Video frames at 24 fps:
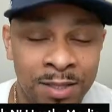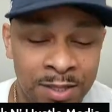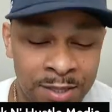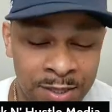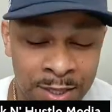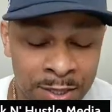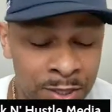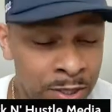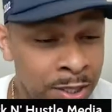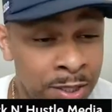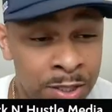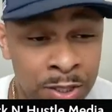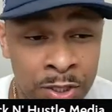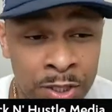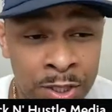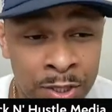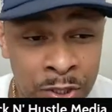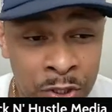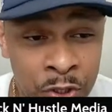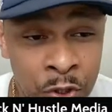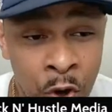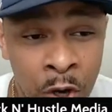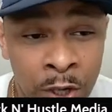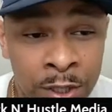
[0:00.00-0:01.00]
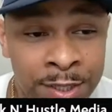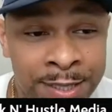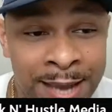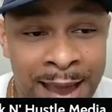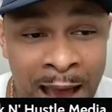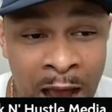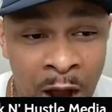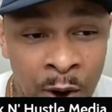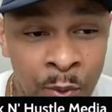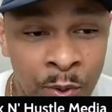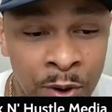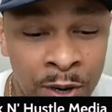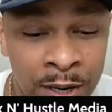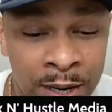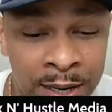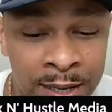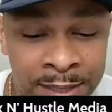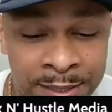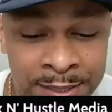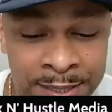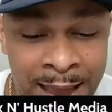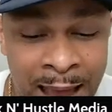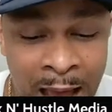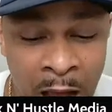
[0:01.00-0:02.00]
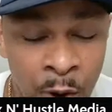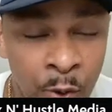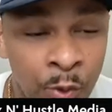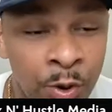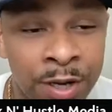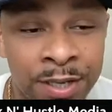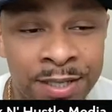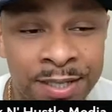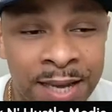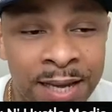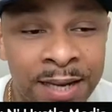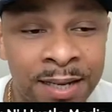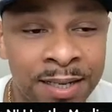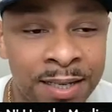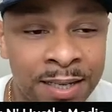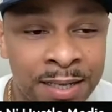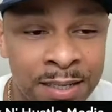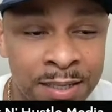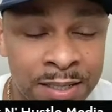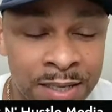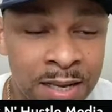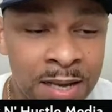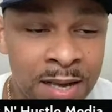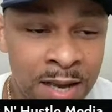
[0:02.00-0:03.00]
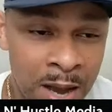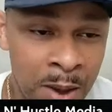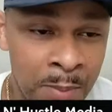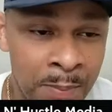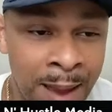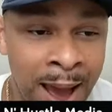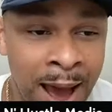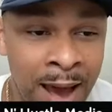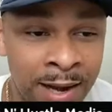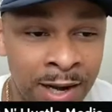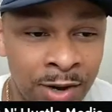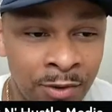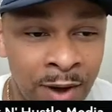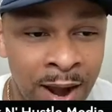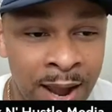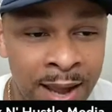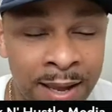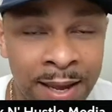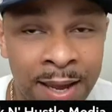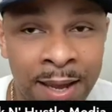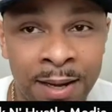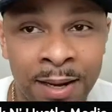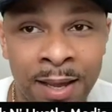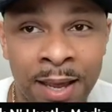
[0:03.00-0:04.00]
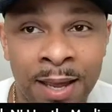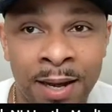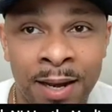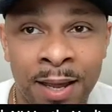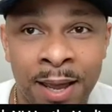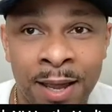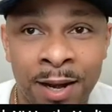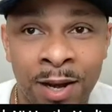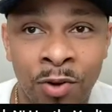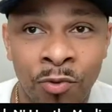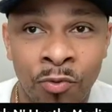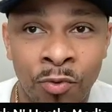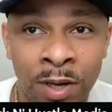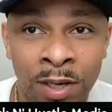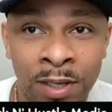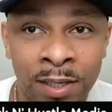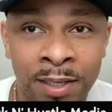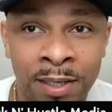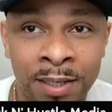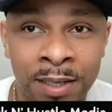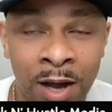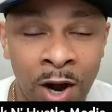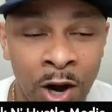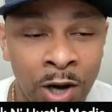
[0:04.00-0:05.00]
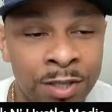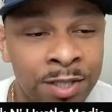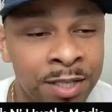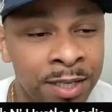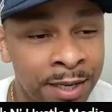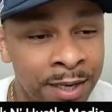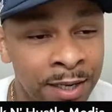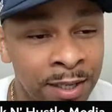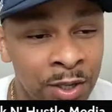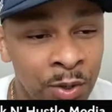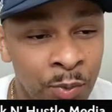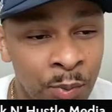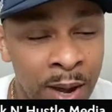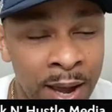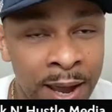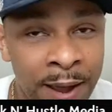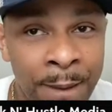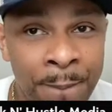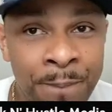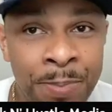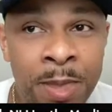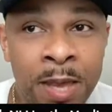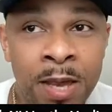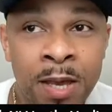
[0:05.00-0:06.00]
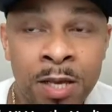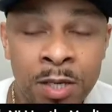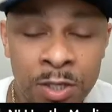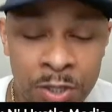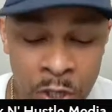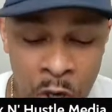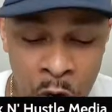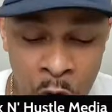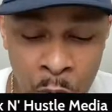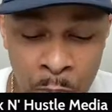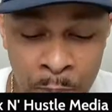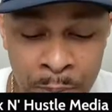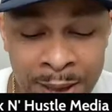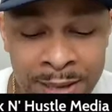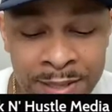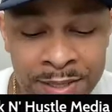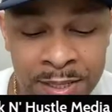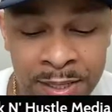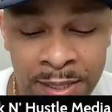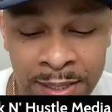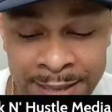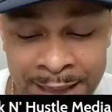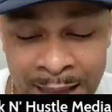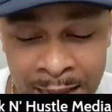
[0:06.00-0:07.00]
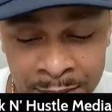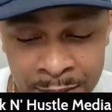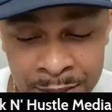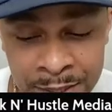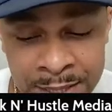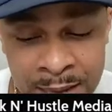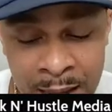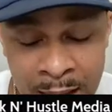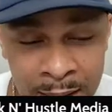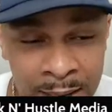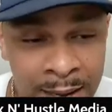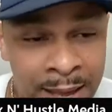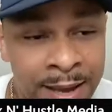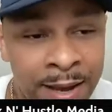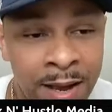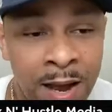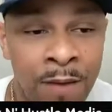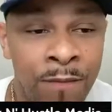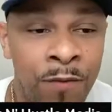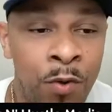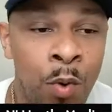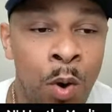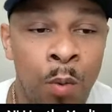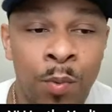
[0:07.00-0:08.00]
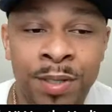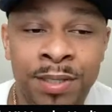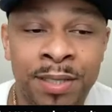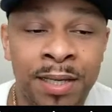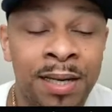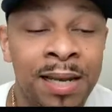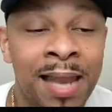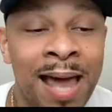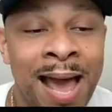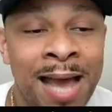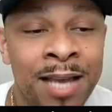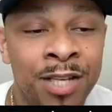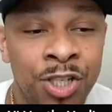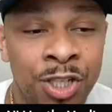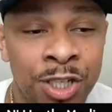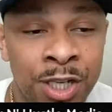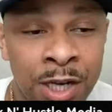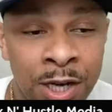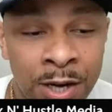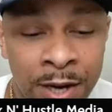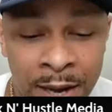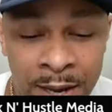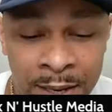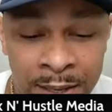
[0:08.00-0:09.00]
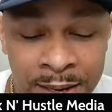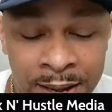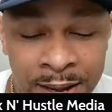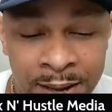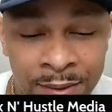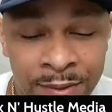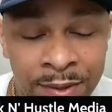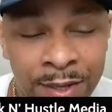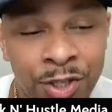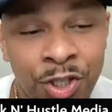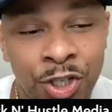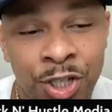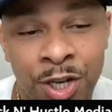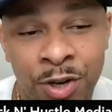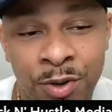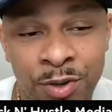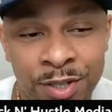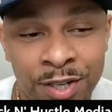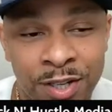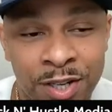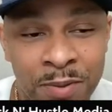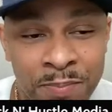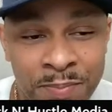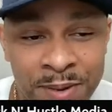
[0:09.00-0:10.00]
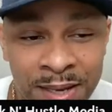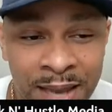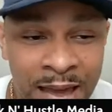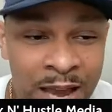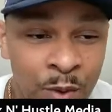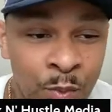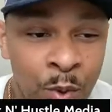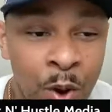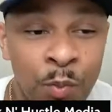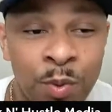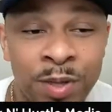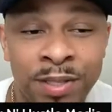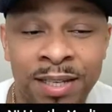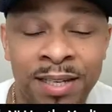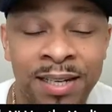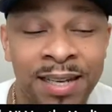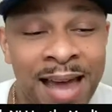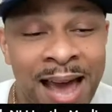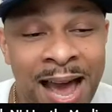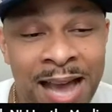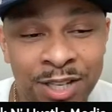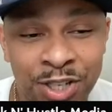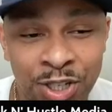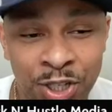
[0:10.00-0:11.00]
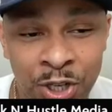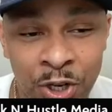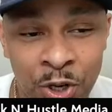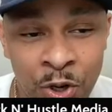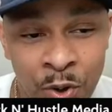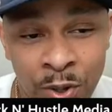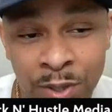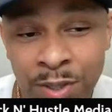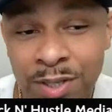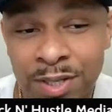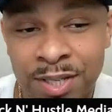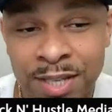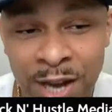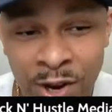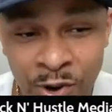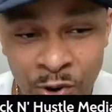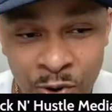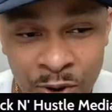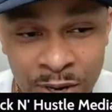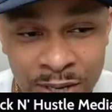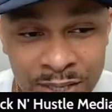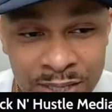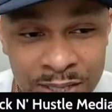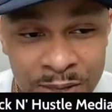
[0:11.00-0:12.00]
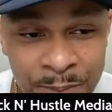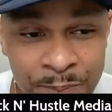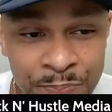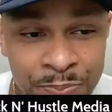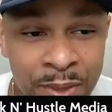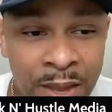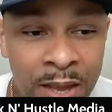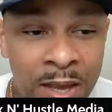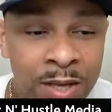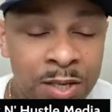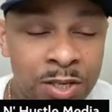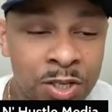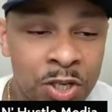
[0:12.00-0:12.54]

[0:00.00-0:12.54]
just talk to our attendees about it, right? In a really articulate way. So basically, I just kind of like cover what we did last year, and this year is going to be like what we did last year on steroids. Love